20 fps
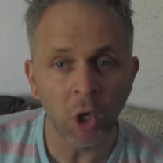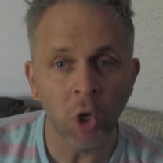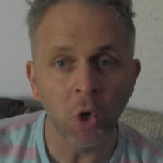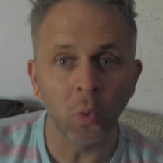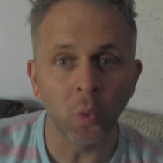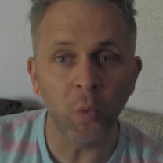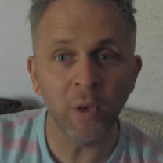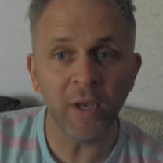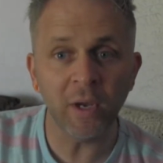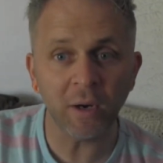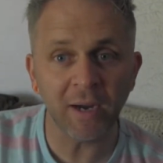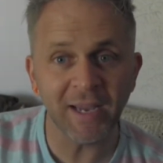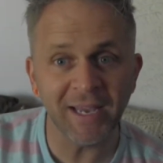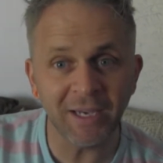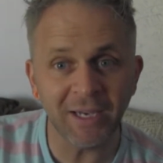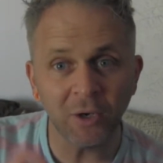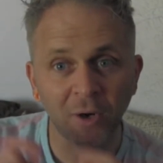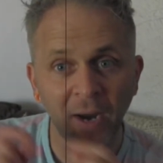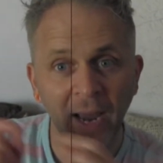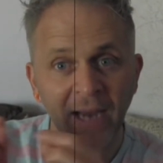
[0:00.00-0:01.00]
We are
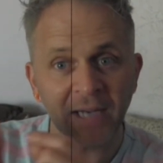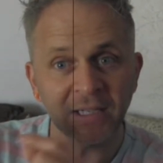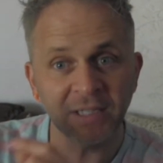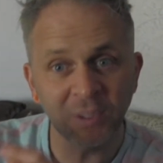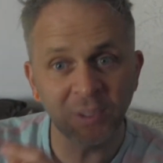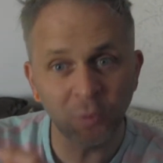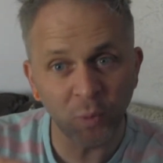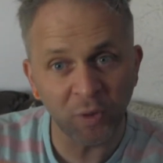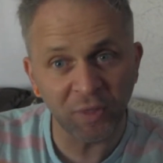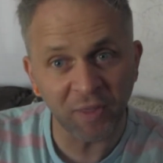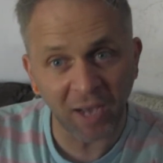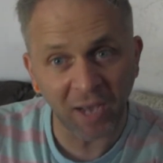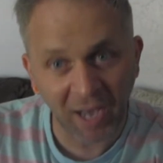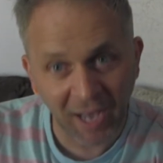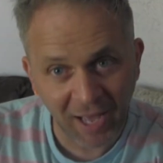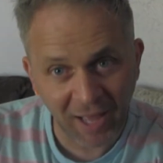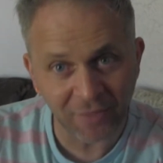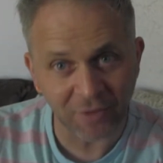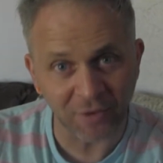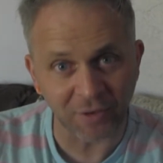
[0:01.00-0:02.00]
interacting with
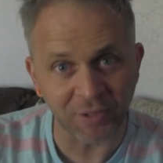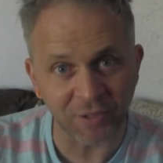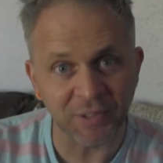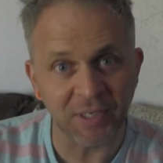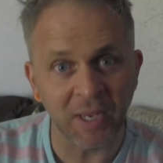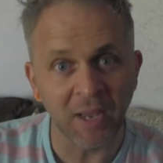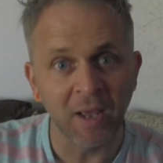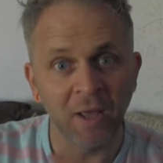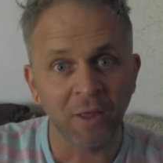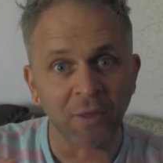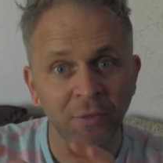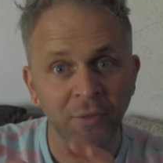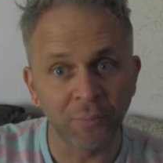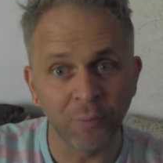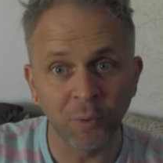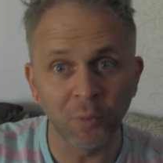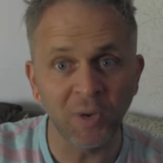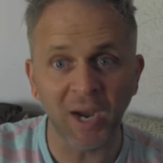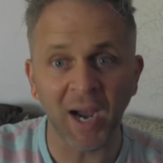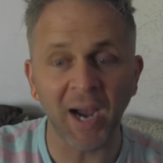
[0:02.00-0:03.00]
others
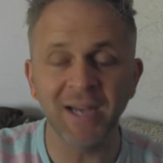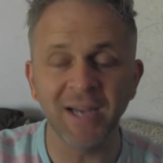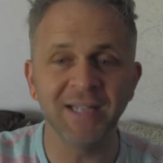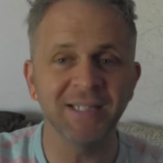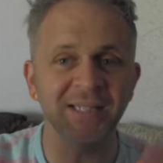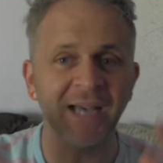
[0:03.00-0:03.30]
through kindness.